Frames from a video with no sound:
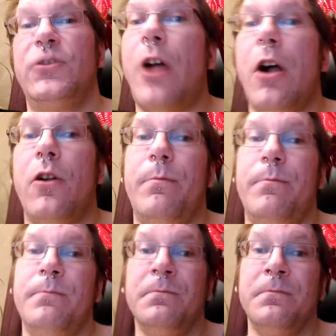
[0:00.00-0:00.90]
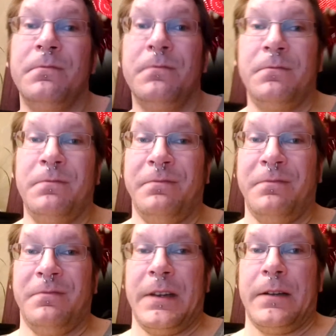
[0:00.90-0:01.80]
Stockholm.
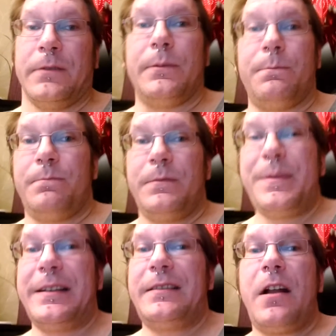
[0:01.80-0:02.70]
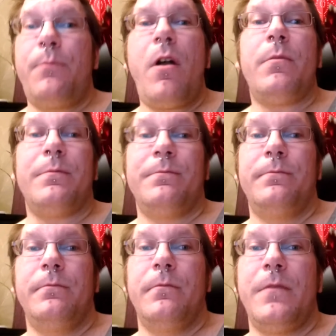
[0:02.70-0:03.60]
So, I mean, it's not a problem.
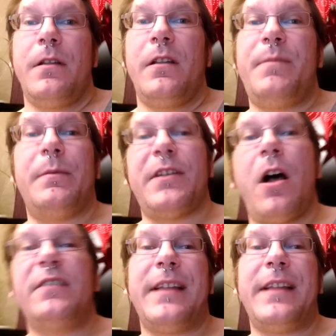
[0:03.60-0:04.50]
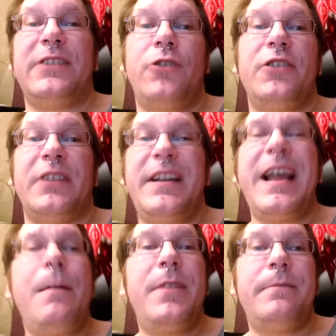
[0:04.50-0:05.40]
And a lot of people say, it's all that charging.
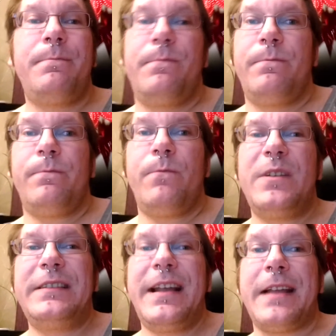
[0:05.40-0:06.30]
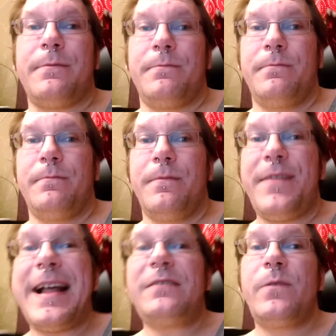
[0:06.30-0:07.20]
Yeah, but once again,
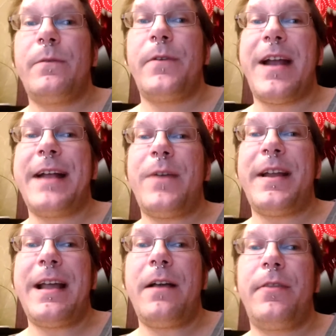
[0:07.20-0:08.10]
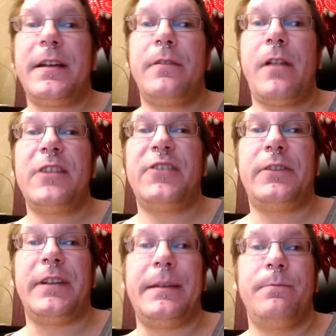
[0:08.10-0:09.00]
that's where we're at right now
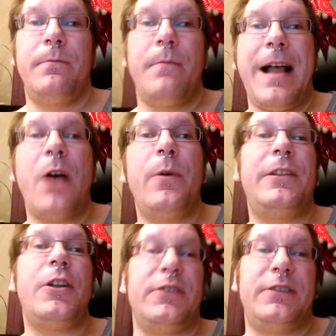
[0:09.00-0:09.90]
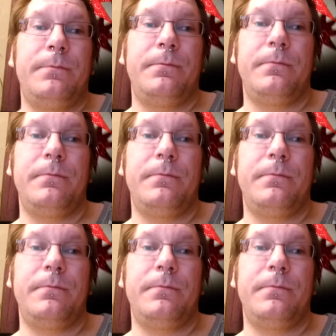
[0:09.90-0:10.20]
technologically, how it looks.